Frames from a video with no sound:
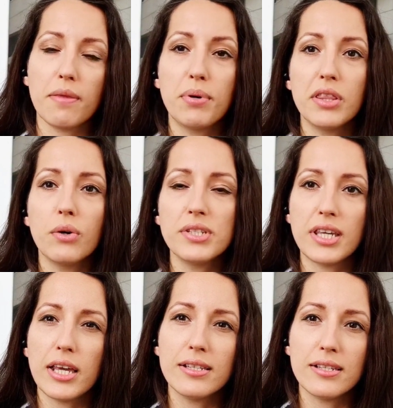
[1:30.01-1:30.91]
But those
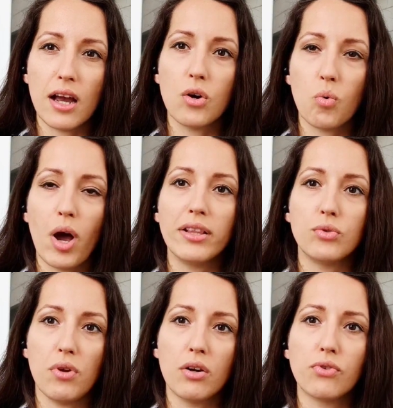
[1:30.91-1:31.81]
cases are quite
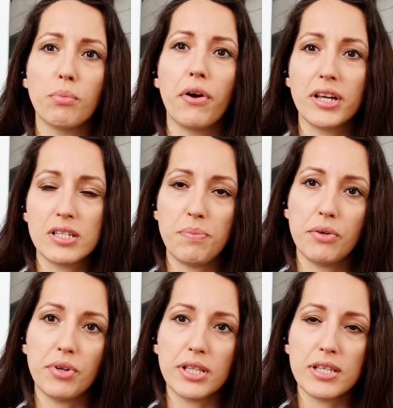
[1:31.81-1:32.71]
rare from our
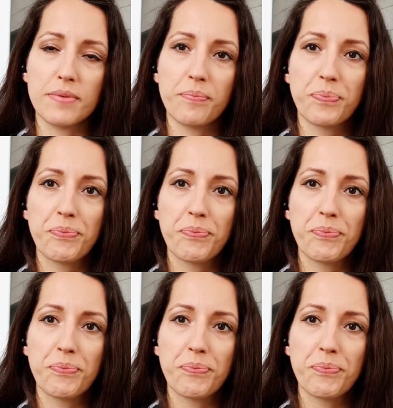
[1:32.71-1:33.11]
experience.